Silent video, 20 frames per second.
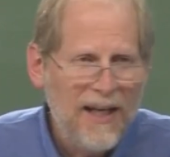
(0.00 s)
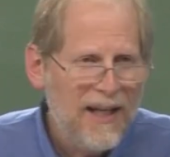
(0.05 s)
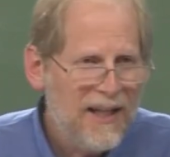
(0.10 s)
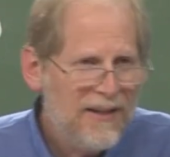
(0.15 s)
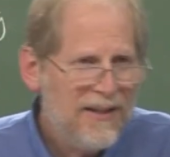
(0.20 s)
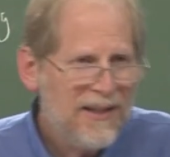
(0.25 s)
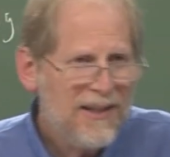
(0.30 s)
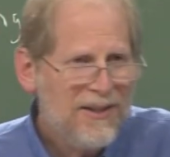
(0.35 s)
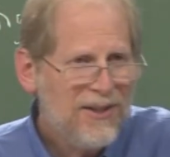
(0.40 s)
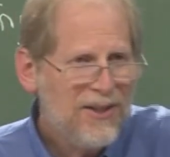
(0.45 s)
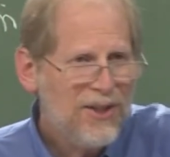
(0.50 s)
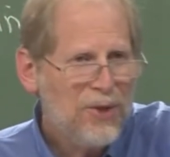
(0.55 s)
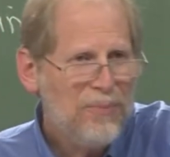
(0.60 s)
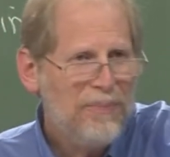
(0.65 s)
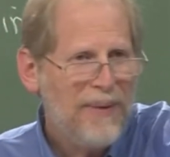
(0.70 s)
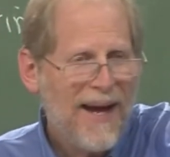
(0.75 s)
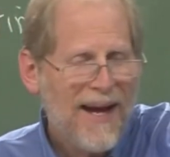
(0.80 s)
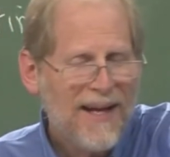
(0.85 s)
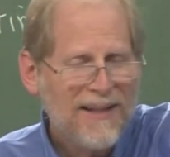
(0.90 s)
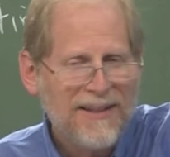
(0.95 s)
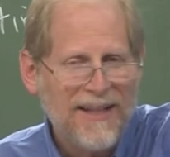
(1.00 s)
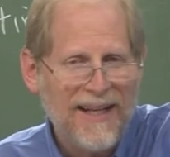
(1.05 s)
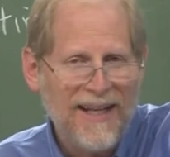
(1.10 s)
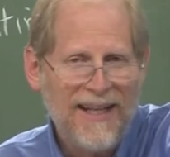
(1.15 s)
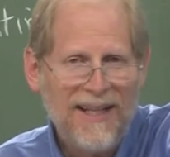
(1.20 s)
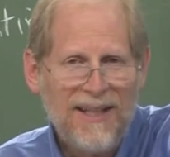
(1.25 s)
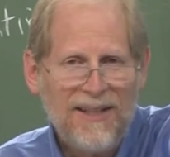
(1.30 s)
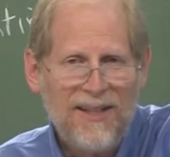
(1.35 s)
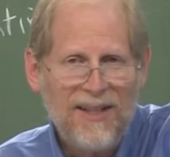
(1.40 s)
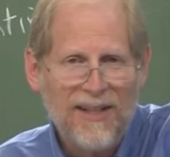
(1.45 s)
he didn't go back
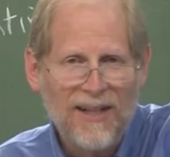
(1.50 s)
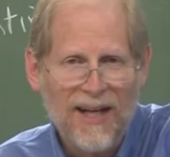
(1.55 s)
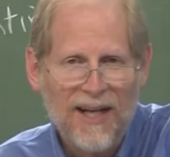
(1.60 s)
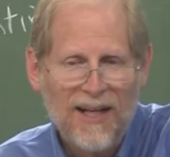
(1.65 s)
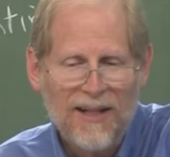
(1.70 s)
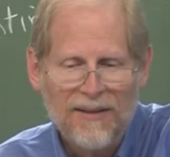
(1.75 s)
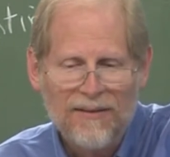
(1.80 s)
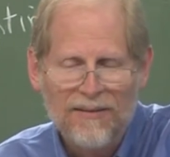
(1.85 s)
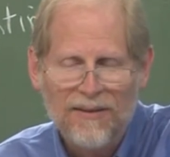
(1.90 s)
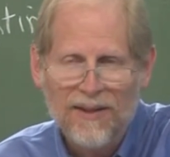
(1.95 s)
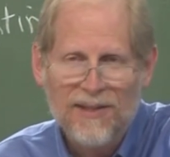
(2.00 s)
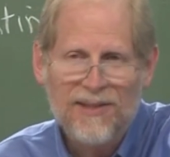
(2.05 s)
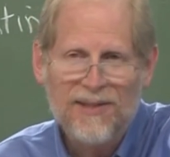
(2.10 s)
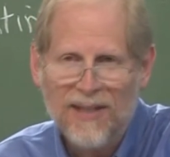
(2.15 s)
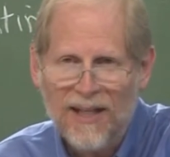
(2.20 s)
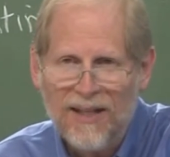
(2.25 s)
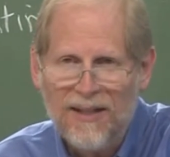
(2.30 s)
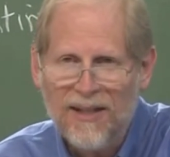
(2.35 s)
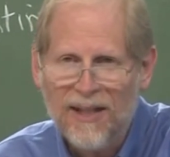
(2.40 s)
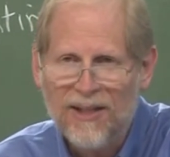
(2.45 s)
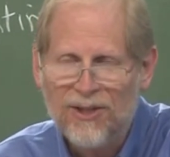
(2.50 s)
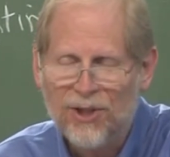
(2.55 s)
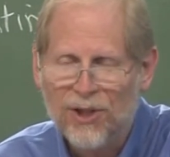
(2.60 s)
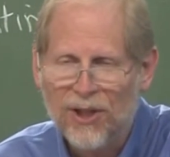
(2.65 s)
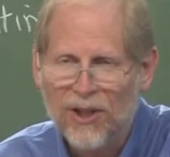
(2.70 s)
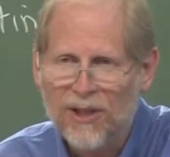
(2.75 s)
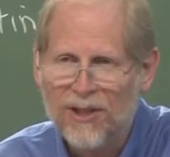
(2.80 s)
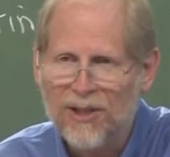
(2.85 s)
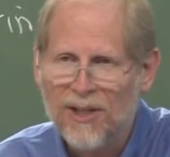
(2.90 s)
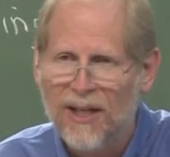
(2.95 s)
to Antioch, the sending
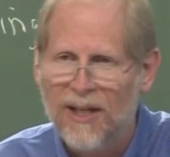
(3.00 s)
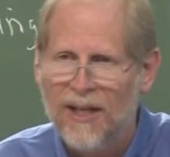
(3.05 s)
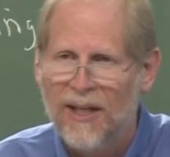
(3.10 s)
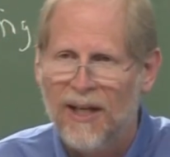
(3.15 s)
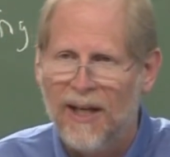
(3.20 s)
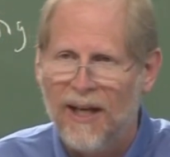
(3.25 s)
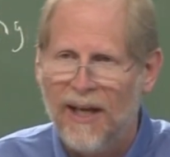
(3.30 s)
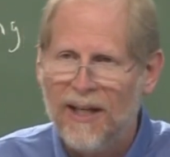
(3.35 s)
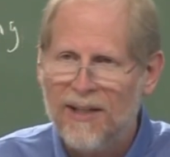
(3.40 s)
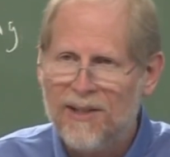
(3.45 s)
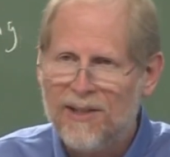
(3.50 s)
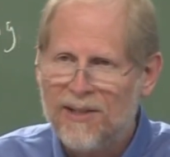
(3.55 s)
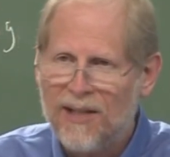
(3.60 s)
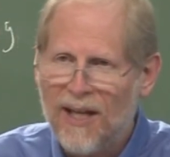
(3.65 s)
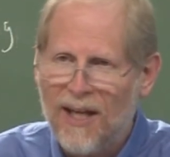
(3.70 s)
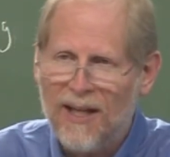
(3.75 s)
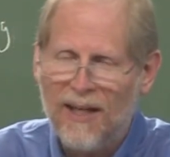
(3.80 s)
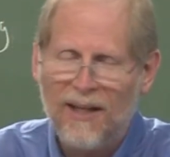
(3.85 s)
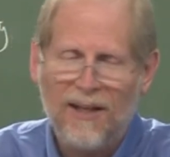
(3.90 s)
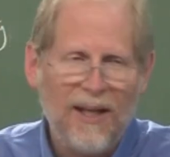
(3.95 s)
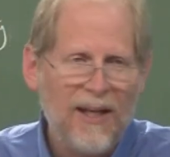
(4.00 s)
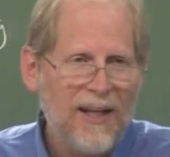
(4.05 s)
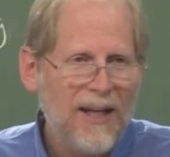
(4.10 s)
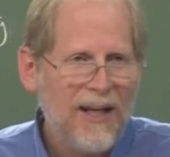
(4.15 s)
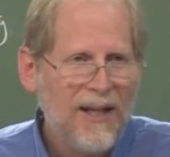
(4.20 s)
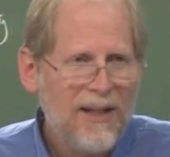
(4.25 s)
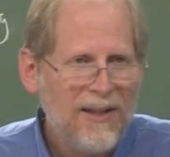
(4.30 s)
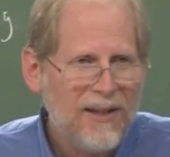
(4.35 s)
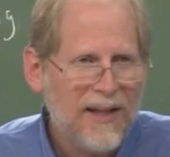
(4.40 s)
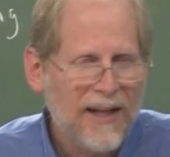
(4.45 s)
church, and say
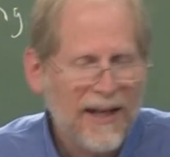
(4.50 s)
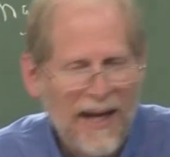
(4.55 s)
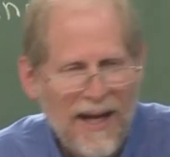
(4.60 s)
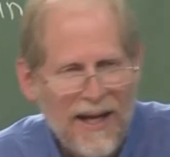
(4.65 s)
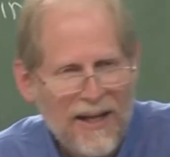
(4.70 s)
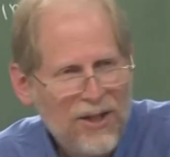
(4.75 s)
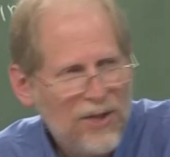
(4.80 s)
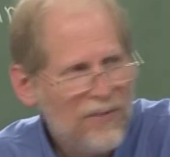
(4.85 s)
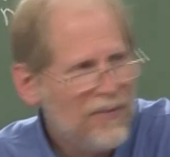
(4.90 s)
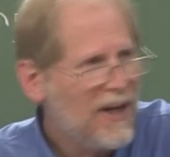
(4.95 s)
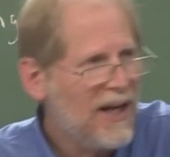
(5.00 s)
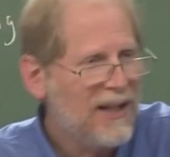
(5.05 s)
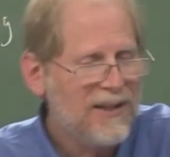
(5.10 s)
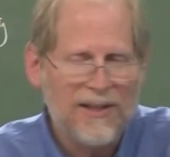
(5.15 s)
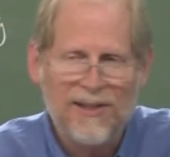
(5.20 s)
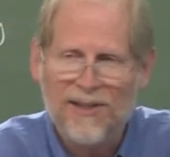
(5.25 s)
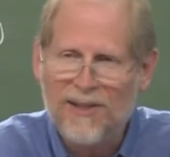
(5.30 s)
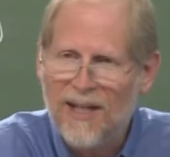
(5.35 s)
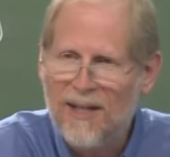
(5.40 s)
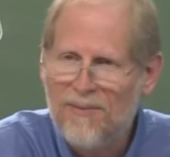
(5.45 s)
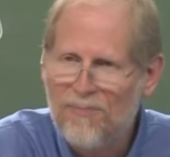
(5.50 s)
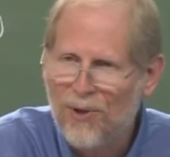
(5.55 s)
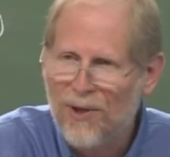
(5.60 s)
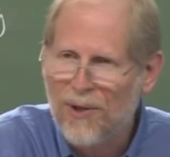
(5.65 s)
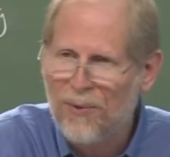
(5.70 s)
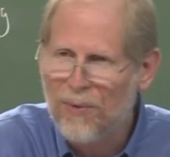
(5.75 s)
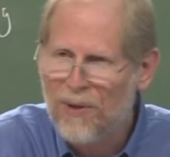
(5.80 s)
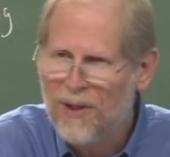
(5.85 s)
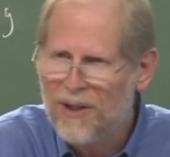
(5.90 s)
in Antioch, hey, you've got to send more